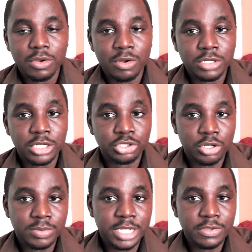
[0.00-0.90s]
All the
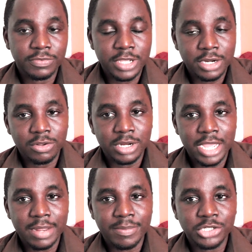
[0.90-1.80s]
jobs that you've done
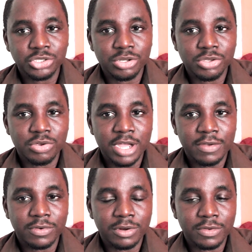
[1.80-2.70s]
online, make sure you
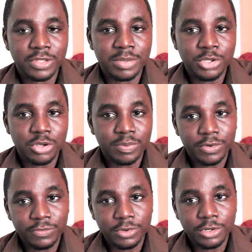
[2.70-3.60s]
have all of them in your
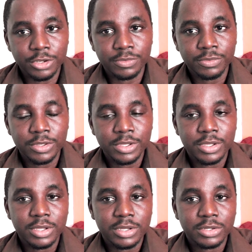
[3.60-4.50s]
portfolio.
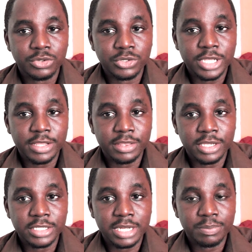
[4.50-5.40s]
Those are
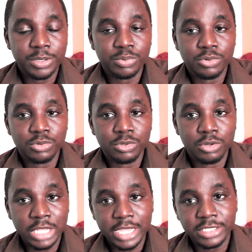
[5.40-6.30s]
things that people would
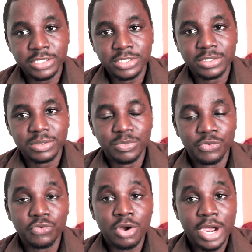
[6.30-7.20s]
look at
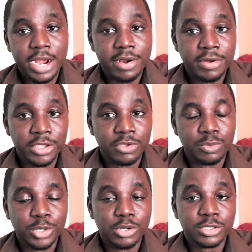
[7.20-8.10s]
before hiring you,
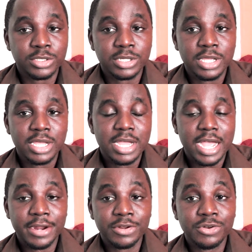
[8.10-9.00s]
because
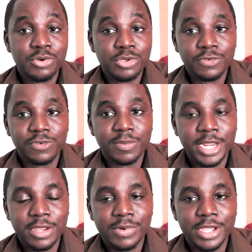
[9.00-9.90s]
I don't know you from
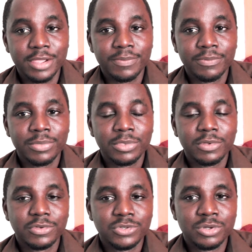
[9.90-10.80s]
anywhere.
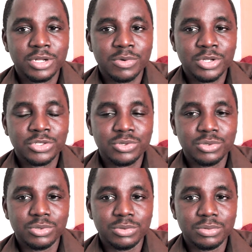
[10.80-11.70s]
So they want
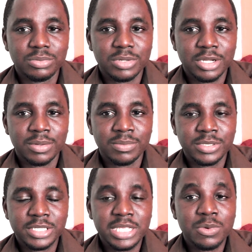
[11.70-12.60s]
to
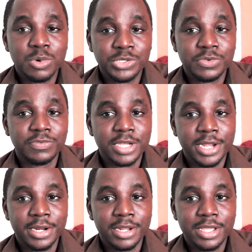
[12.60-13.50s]
see what you've done.